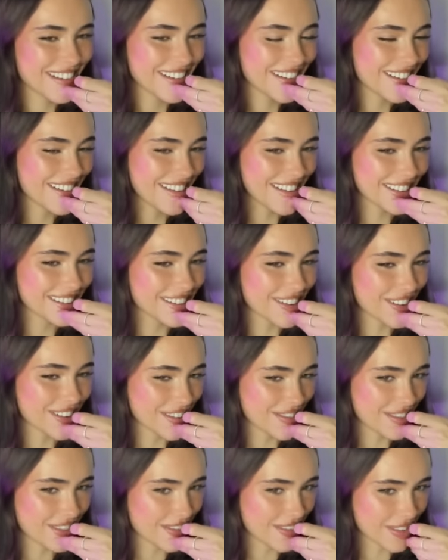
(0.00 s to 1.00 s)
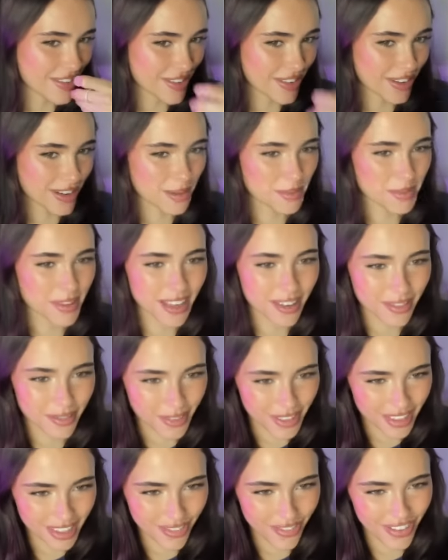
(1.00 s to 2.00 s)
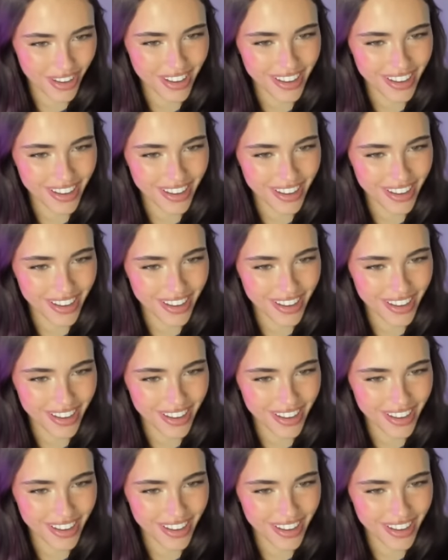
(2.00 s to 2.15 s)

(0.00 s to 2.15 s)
Sorry, Vevo. They're gonna be like, what the fuck?